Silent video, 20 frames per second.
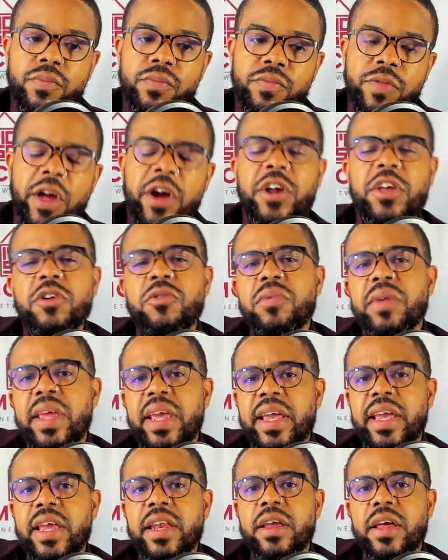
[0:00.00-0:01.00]
they're
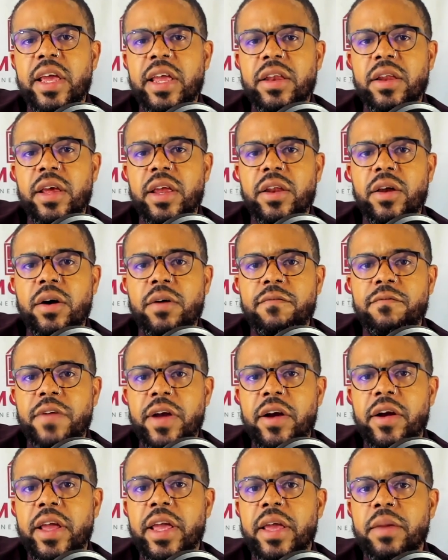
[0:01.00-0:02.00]
unique in a, in, in a
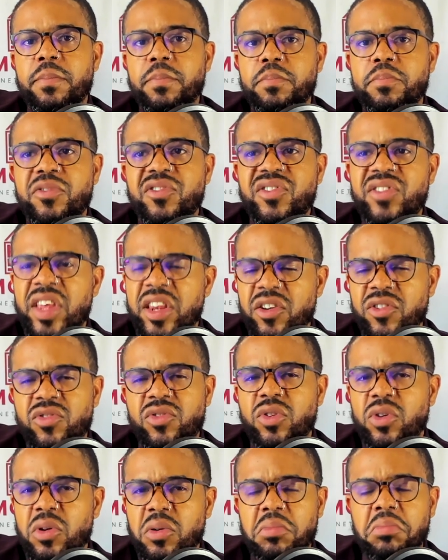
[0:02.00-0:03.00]
very
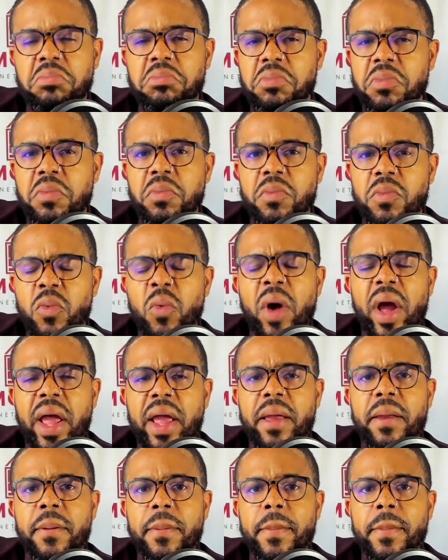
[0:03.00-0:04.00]
sinister way.